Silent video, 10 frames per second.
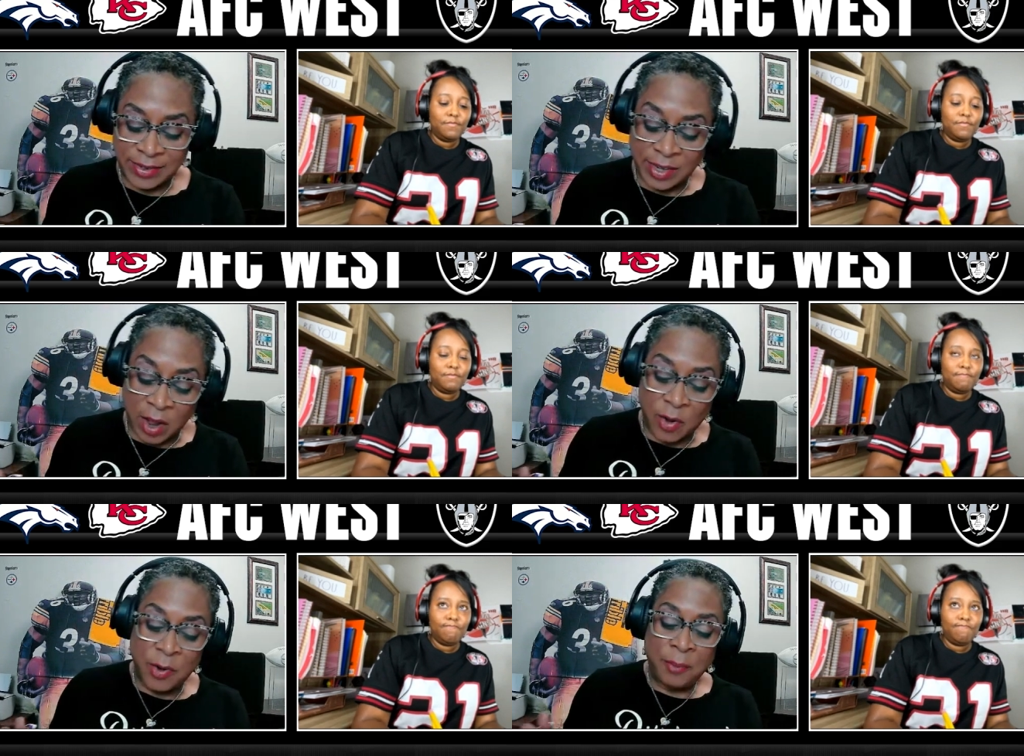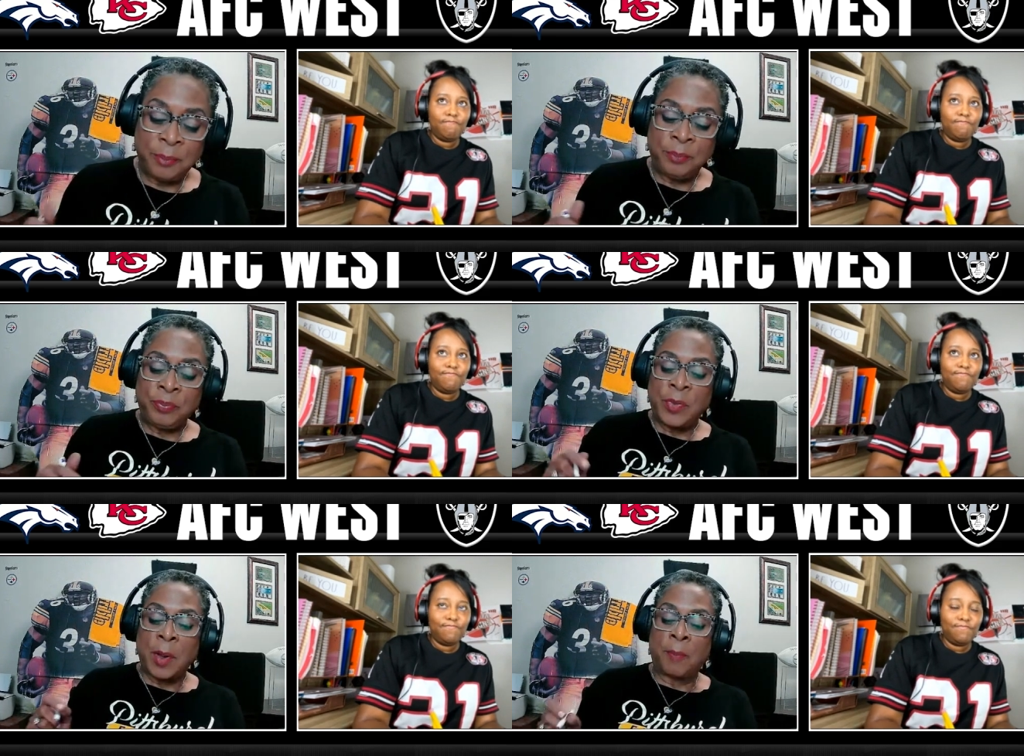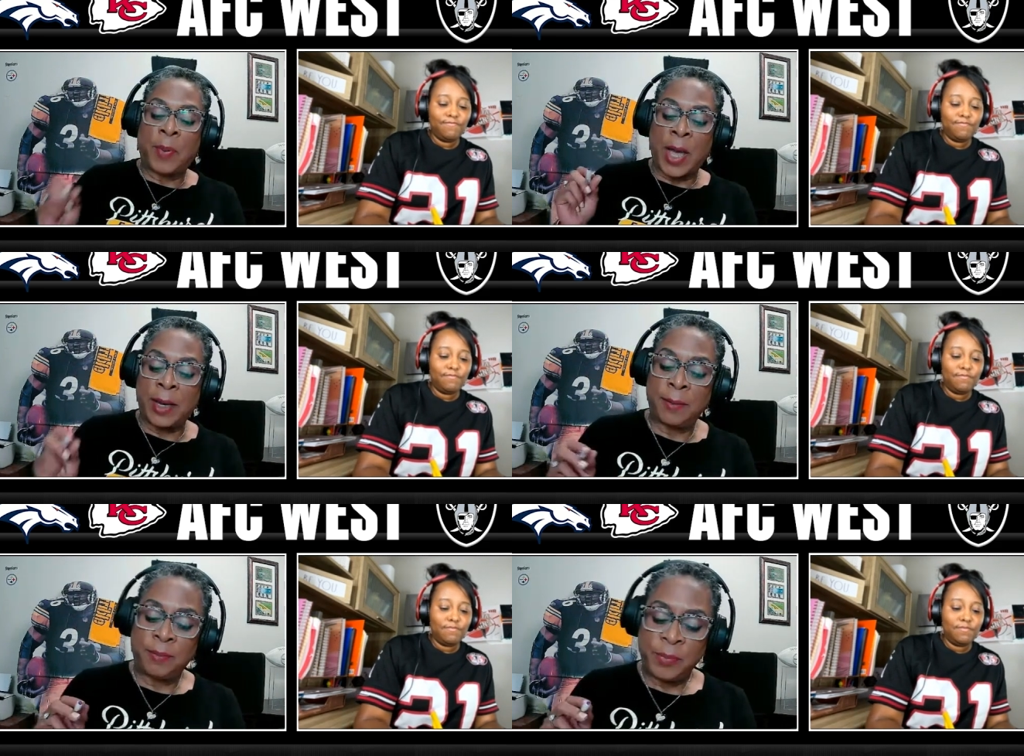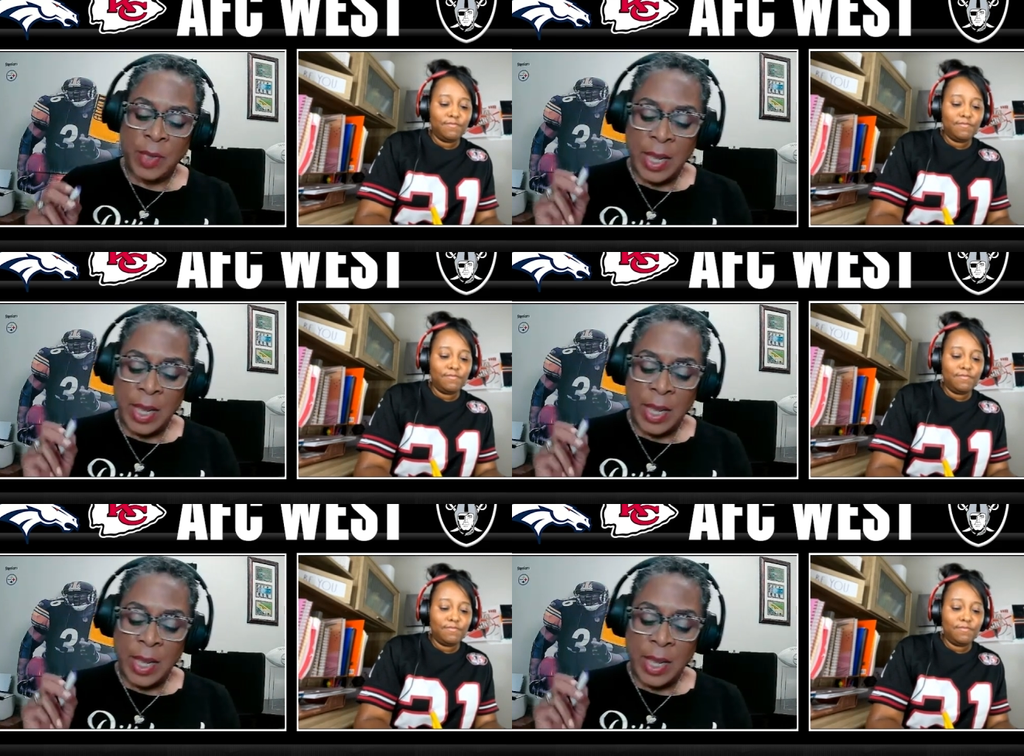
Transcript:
Speaker 1: So, but